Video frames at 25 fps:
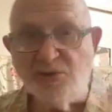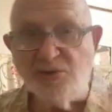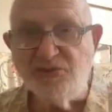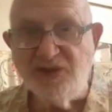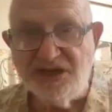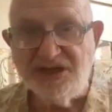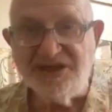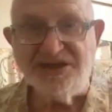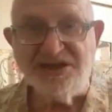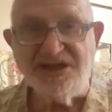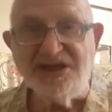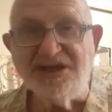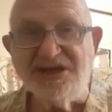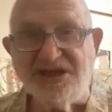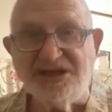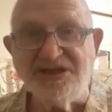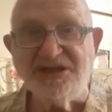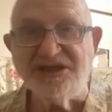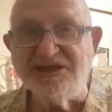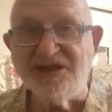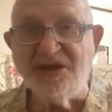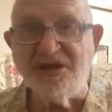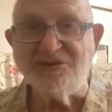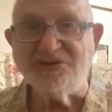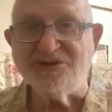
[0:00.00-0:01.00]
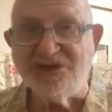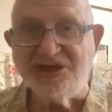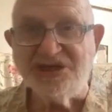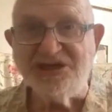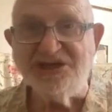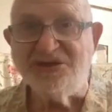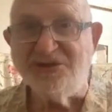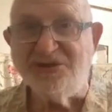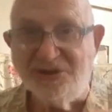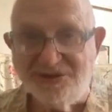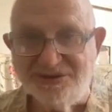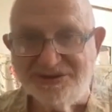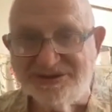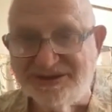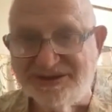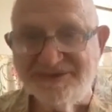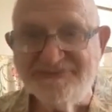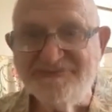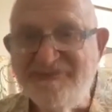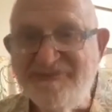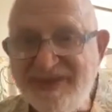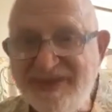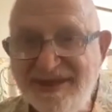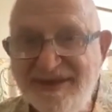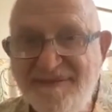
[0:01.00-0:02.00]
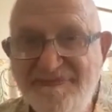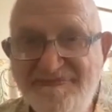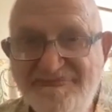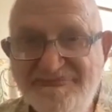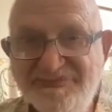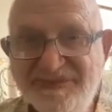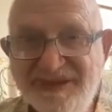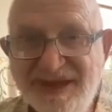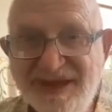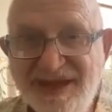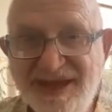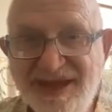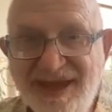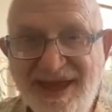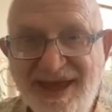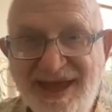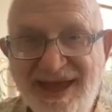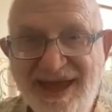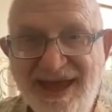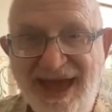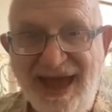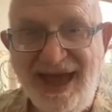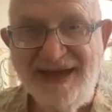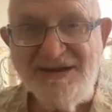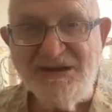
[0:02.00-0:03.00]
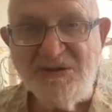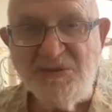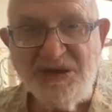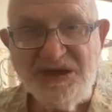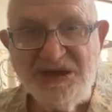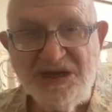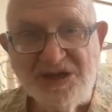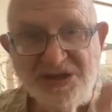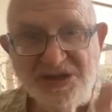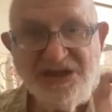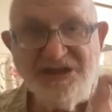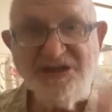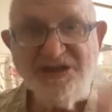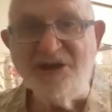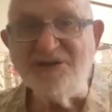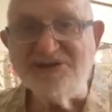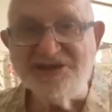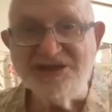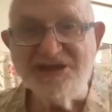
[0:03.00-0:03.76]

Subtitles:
really need to clean those needles. And then when you clean those